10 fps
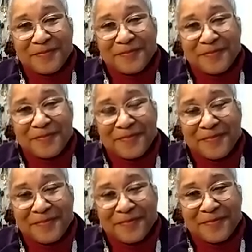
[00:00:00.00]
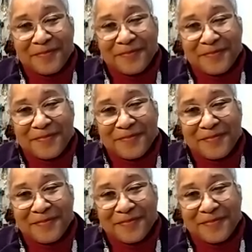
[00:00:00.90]

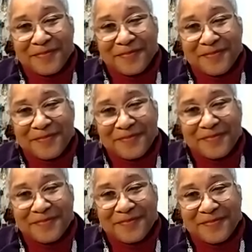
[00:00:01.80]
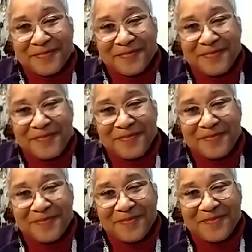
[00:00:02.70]

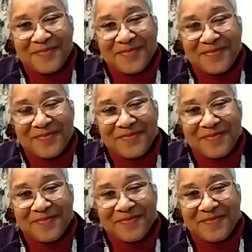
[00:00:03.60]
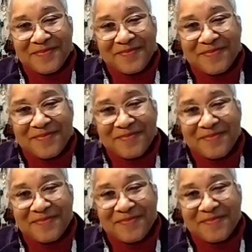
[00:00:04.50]

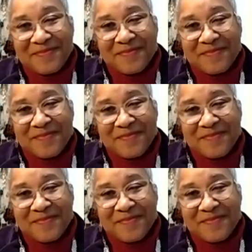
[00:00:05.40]
This person isn't speaking.